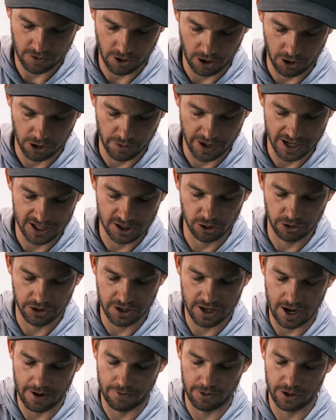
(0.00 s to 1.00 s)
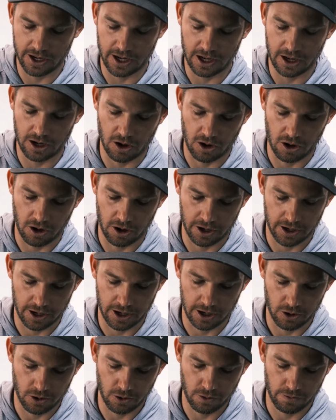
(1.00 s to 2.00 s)
Otherwise you'll never get it on
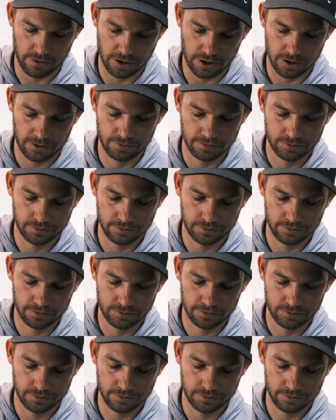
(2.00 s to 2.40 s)
and over.